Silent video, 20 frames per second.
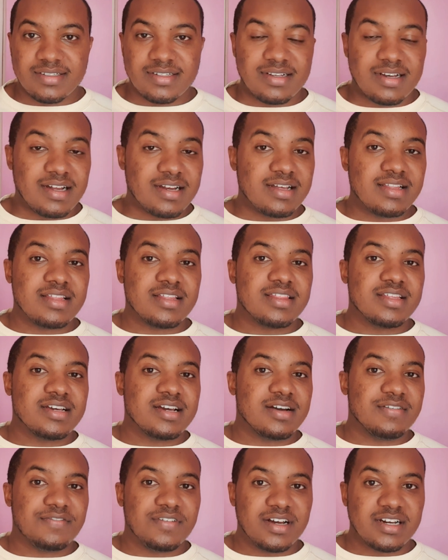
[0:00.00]
Another thing
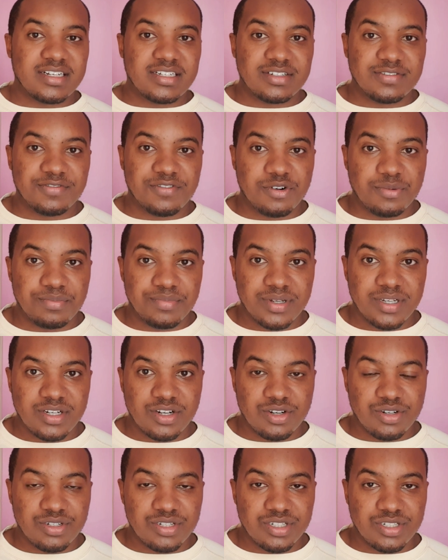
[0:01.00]
I've learned from being
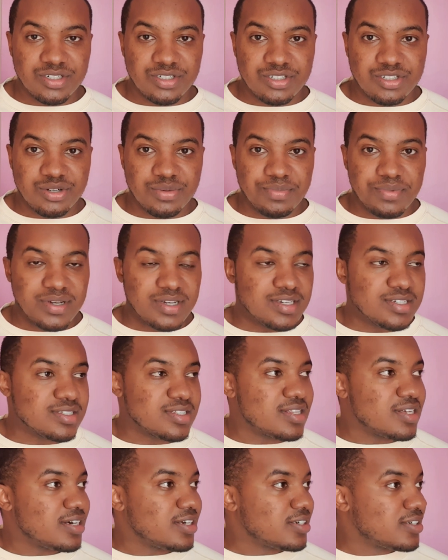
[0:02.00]
on YouTube is
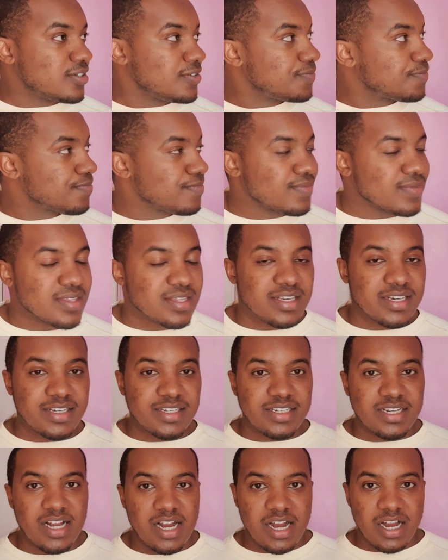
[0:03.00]
that it
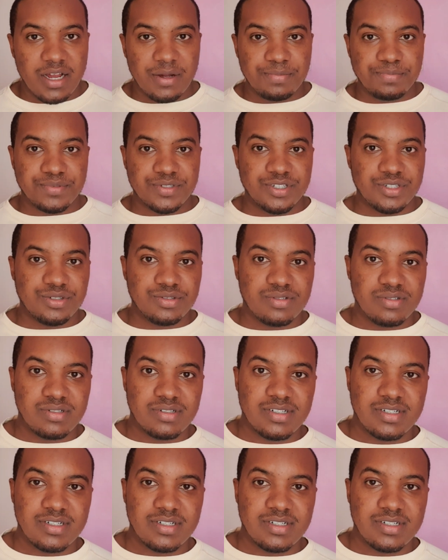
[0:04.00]
helps you